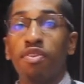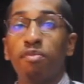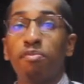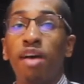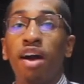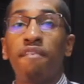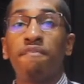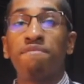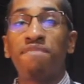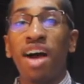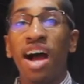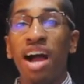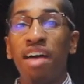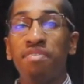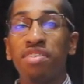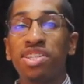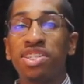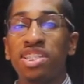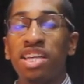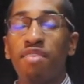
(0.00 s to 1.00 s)
for about
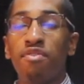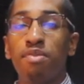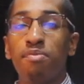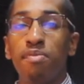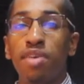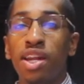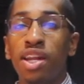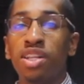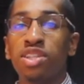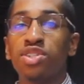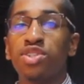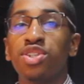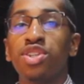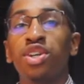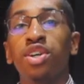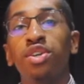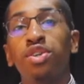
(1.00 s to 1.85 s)
5 to 7 minutes.